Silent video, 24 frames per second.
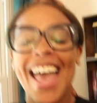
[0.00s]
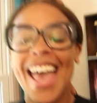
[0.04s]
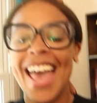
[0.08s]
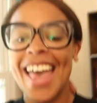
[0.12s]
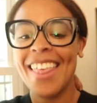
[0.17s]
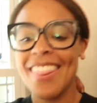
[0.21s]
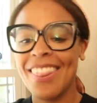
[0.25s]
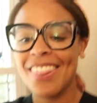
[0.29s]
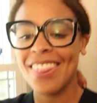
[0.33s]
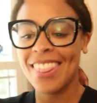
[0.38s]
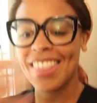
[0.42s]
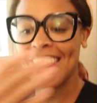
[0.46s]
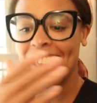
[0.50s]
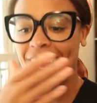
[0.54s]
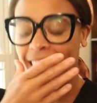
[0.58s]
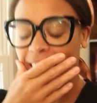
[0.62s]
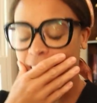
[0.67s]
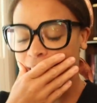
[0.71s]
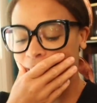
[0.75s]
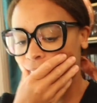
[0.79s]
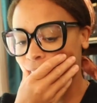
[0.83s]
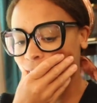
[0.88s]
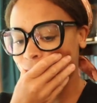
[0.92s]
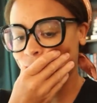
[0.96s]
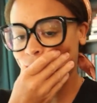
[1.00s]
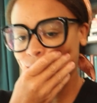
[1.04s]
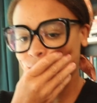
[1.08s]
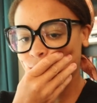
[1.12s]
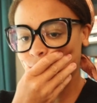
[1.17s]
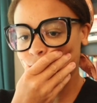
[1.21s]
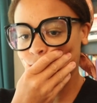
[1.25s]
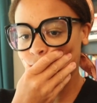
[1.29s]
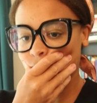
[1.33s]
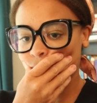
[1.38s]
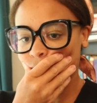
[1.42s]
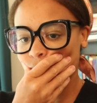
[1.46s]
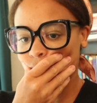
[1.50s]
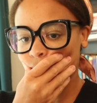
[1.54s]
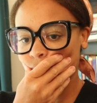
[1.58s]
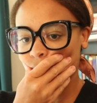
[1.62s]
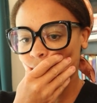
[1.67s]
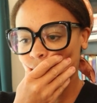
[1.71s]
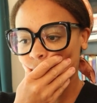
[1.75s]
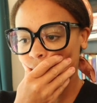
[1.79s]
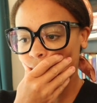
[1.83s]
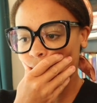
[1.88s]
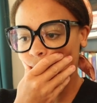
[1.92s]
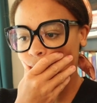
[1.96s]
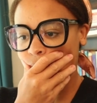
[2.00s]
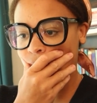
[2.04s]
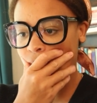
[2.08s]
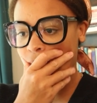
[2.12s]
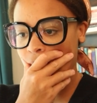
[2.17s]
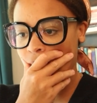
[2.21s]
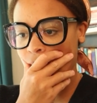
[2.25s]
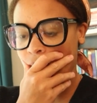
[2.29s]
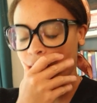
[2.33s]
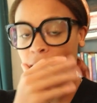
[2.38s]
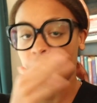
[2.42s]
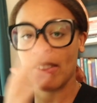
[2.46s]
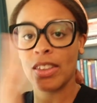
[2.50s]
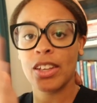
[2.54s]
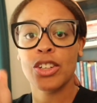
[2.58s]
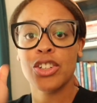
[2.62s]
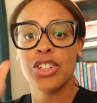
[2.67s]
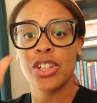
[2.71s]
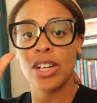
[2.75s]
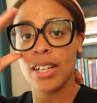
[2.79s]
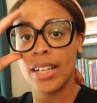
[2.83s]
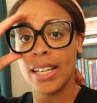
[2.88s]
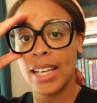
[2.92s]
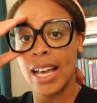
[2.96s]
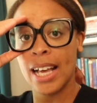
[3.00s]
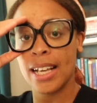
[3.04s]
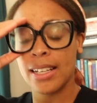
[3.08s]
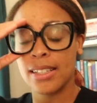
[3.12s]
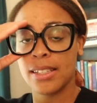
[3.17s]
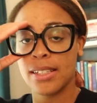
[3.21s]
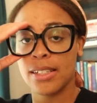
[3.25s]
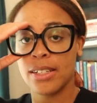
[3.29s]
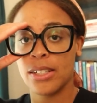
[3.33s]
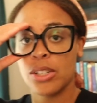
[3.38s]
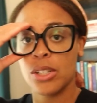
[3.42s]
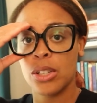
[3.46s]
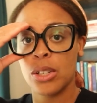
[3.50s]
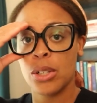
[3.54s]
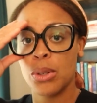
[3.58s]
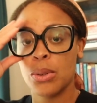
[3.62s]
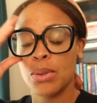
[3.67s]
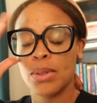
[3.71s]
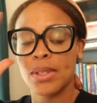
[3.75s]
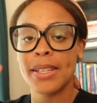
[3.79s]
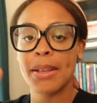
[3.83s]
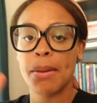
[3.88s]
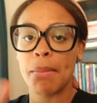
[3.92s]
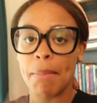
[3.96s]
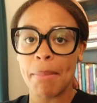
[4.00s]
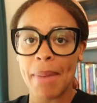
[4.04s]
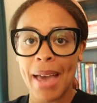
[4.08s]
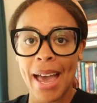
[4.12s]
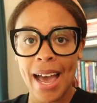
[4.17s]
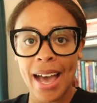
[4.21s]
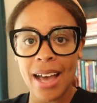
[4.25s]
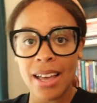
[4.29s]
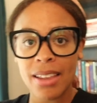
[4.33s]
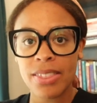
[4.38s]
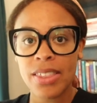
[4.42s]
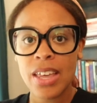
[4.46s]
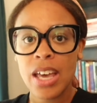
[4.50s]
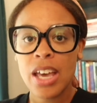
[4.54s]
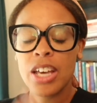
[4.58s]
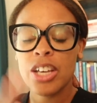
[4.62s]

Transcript: and then yeah, and then Journey has to do some math.